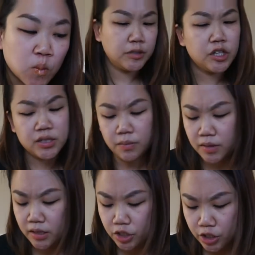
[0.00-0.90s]
There's
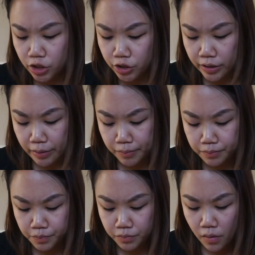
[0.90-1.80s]
something gingery.
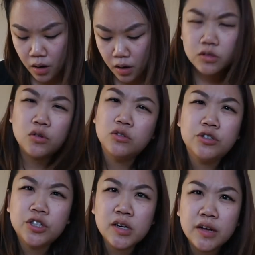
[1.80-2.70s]
Does
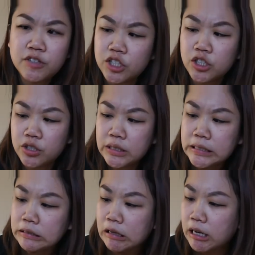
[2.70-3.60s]
gochujang have ginger in
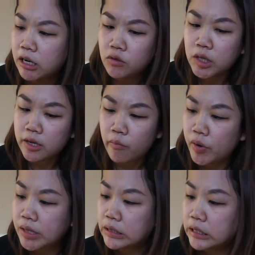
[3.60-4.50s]
it? Like, I don't think I
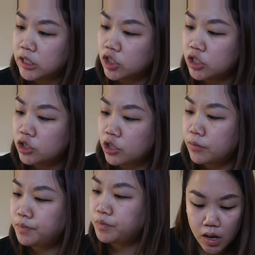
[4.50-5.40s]
put anything ginger.